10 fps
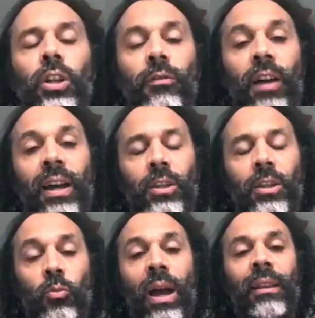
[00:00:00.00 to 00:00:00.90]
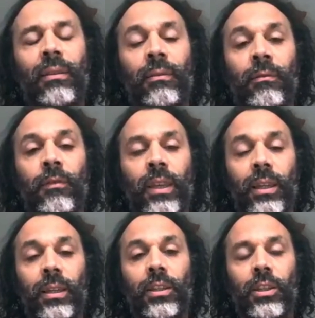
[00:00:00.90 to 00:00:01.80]
of that is when
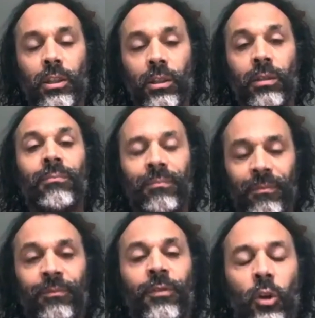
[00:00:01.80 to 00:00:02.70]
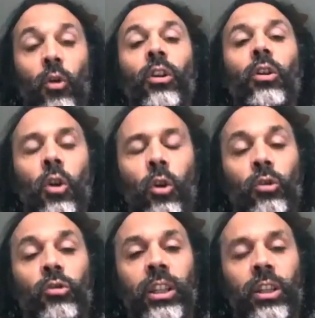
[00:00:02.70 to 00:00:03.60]
the current
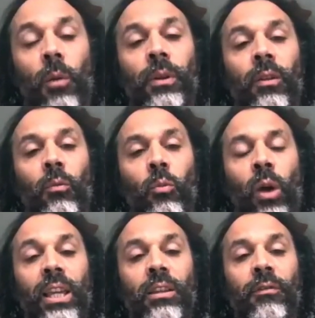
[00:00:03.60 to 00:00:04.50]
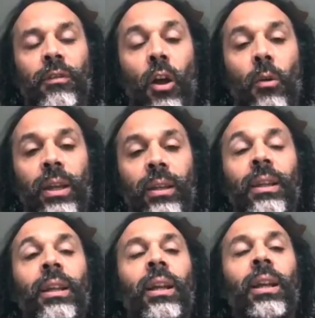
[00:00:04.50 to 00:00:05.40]
culturally dominant ways of knowing
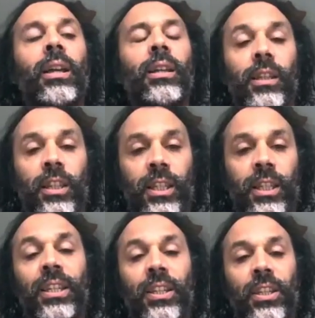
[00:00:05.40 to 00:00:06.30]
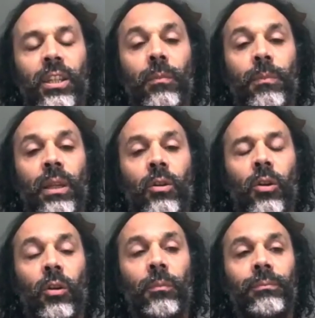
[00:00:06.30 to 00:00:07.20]
cease to
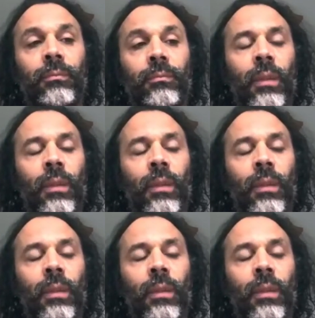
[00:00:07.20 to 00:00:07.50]
become